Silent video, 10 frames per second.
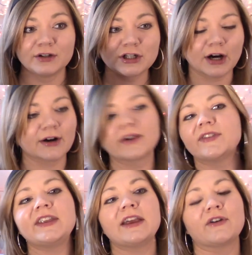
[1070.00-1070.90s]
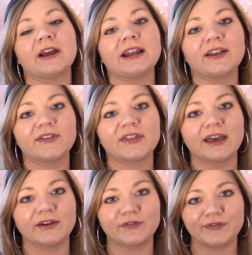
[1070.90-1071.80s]
dark secret is
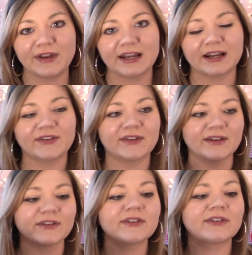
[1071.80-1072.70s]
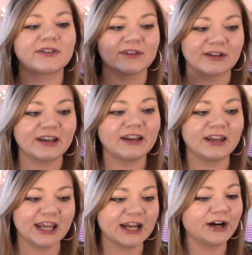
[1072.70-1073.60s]
that Phoenix is,
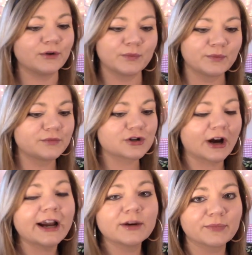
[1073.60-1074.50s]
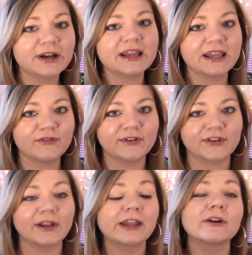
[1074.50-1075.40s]
you know, trying to bring Gifu,
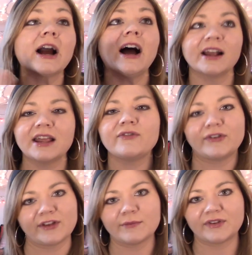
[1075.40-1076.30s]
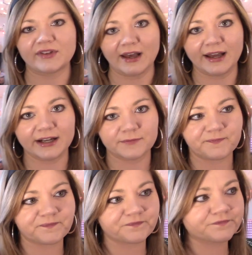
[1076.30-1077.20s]
so, like, they're on Gifu-sama's side.
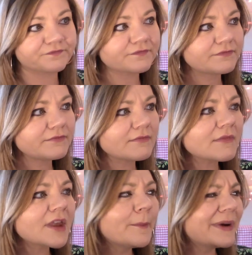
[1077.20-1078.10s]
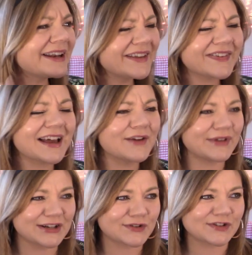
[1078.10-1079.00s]
But it is kind of
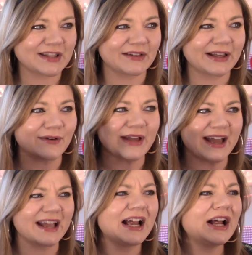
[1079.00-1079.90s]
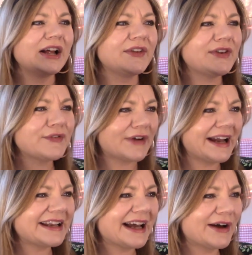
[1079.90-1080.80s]
interesting that, like, okay, so you
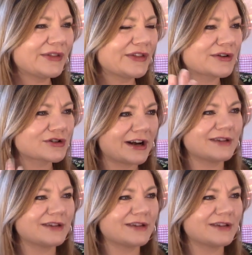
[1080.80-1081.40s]
find out that they're trying